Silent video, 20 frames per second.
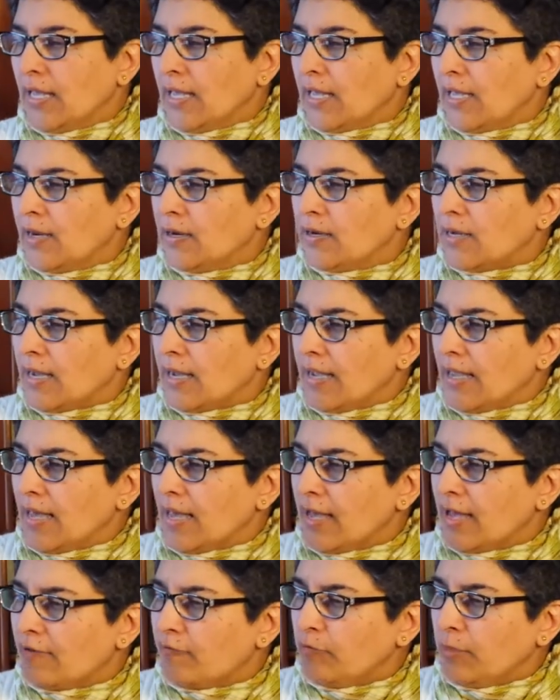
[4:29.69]
And I
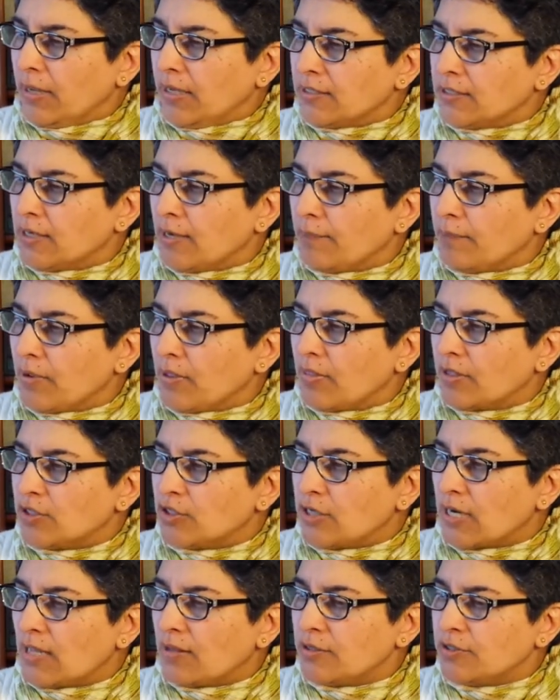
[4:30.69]
have picked up The
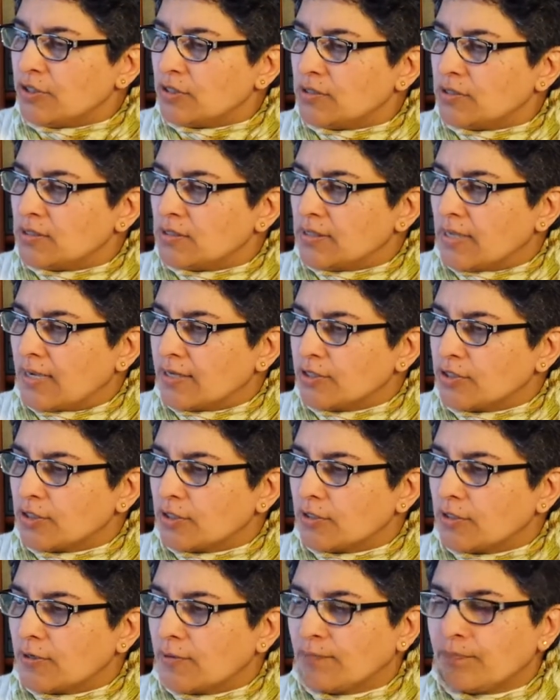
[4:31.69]
Challenger
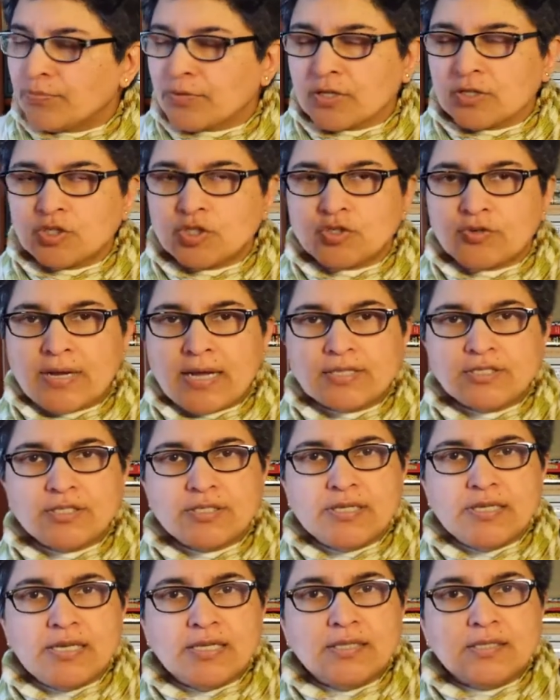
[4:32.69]
Disaster,
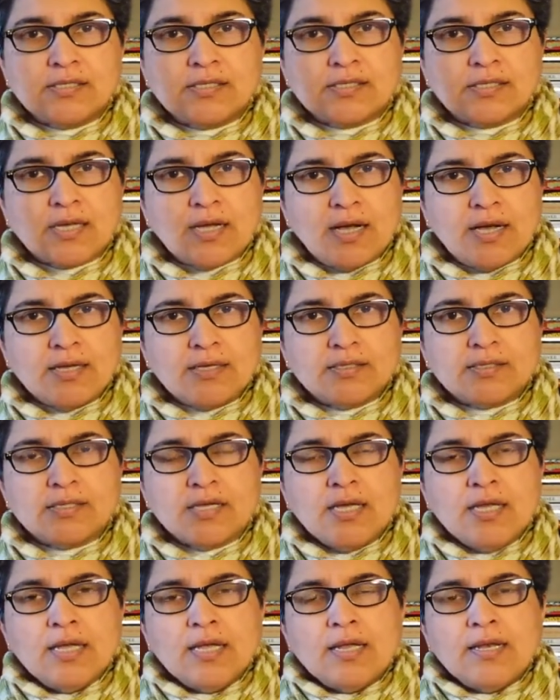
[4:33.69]
Tragedy in the Skies.